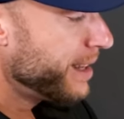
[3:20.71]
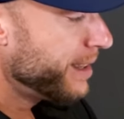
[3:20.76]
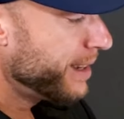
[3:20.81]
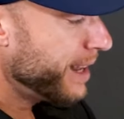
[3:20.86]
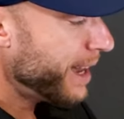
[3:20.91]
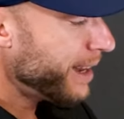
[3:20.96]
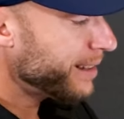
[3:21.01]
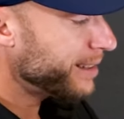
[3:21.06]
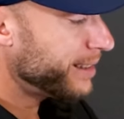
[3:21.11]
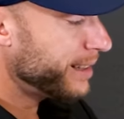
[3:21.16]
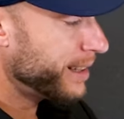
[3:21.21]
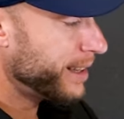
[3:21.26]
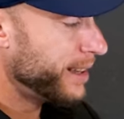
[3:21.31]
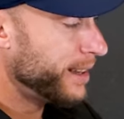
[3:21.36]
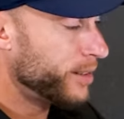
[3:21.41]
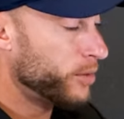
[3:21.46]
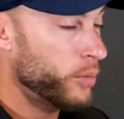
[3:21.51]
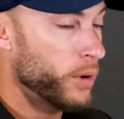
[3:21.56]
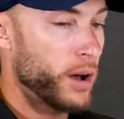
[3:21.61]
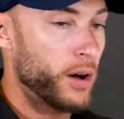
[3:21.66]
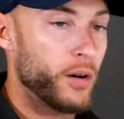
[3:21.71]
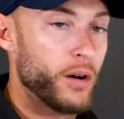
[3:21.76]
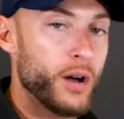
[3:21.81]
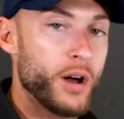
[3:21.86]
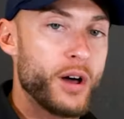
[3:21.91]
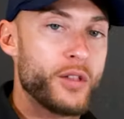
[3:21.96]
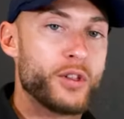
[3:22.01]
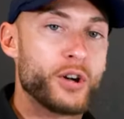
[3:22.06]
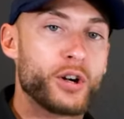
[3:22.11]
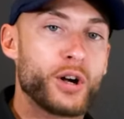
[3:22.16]
Next thing is,
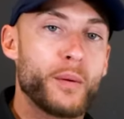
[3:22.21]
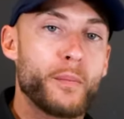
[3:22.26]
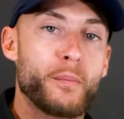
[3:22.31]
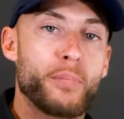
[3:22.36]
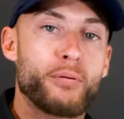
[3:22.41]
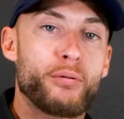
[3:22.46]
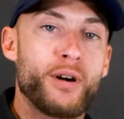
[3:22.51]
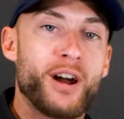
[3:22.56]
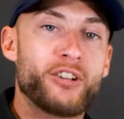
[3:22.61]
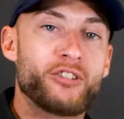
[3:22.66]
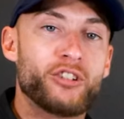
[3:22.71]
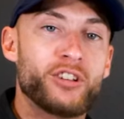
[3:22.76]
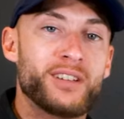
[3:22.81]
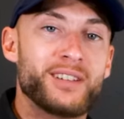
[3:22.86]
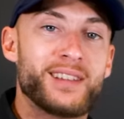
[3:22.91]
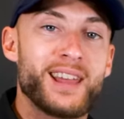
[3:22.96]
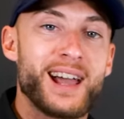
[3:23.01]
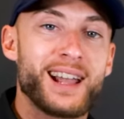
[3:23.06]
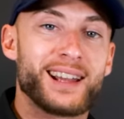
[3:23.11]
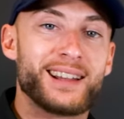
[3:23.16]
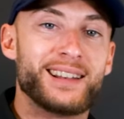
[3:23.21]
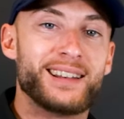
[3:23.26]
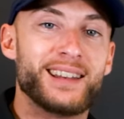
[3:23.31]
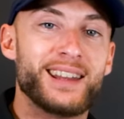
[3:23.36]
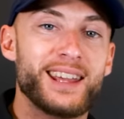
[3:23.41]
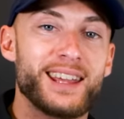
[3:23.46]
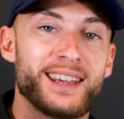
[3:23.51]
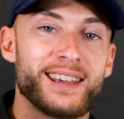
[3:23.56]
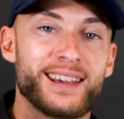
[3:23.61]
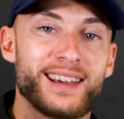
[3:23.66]
well, the compression
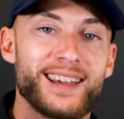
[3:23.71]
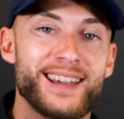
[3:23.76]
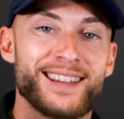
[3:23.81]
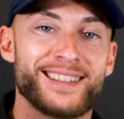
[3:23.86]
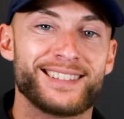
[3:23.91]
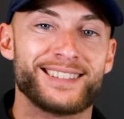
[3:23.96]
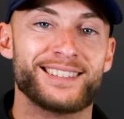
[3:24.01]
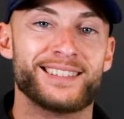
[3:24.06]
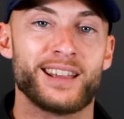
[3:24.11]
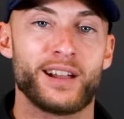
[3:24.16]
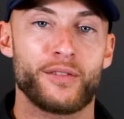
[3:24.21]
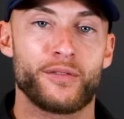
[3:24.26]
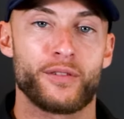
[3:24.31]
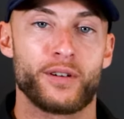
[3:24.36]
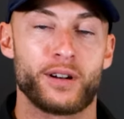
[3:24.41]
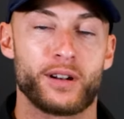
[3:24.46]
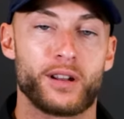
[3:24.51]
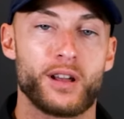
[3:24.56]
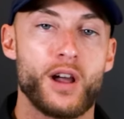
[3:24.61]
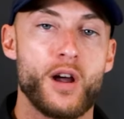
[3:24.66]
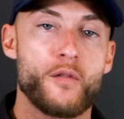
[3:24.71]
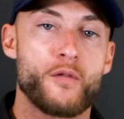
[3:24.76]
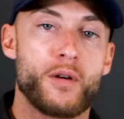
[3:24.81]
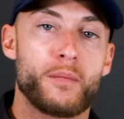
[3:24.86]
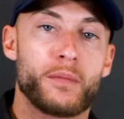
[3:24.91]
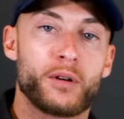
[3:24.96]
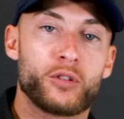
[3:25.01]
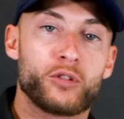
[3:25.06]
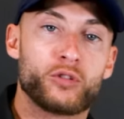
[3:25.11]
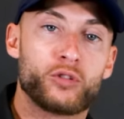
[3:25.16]
technique is different
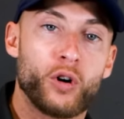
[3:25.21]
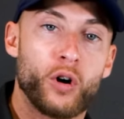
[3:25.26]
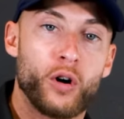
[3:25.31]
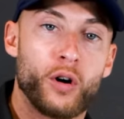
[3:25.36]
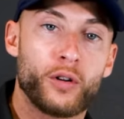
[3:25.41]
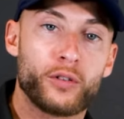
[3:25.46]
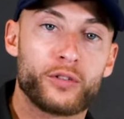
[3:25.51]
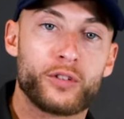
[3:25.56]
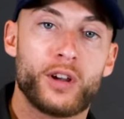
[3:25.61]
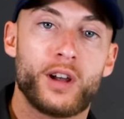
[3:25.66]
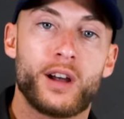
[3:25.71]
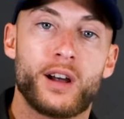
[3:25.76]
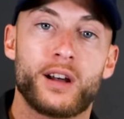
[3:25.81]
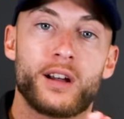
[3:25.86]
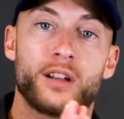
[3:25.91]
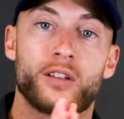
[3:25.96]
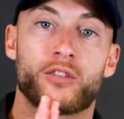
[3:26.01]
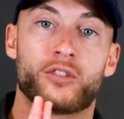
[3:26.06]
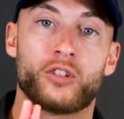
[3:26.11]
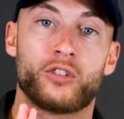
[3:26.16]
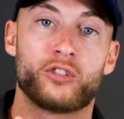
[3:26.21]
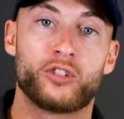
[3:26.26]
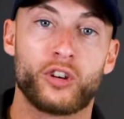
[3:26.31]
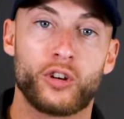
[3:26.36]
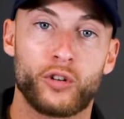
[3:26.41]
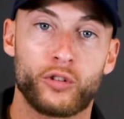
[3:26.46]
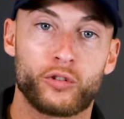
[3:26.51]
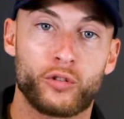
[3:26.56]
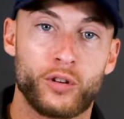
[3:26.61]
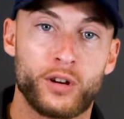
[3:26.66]
from adult to
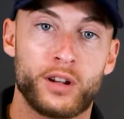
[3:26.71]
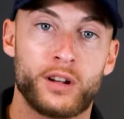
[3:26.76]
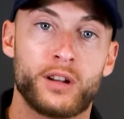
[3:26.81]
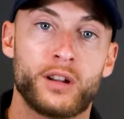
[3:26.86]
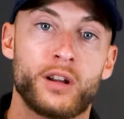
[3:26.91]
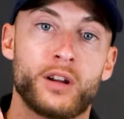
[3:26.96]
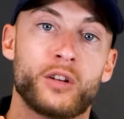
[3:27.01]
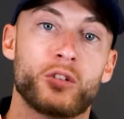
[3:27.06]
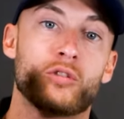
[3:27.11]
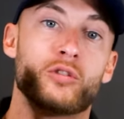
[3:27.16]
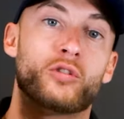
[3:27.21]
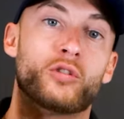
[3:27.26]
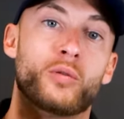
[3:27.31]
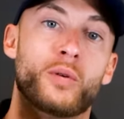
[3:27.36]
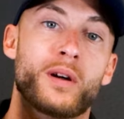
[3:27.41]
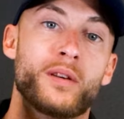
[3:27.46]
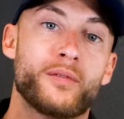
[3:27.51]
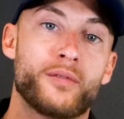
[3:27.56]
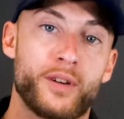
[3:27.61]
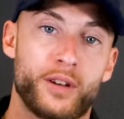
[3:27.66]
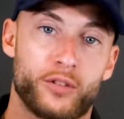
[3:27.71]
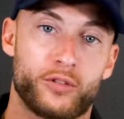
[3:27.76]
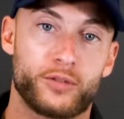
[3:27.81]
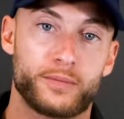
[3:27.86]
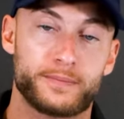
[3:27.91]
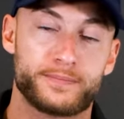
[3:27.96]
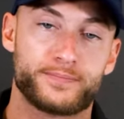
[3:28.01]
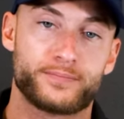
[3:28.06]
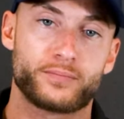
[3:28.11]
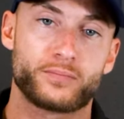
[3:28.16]
children to
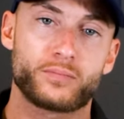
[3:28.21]
infants.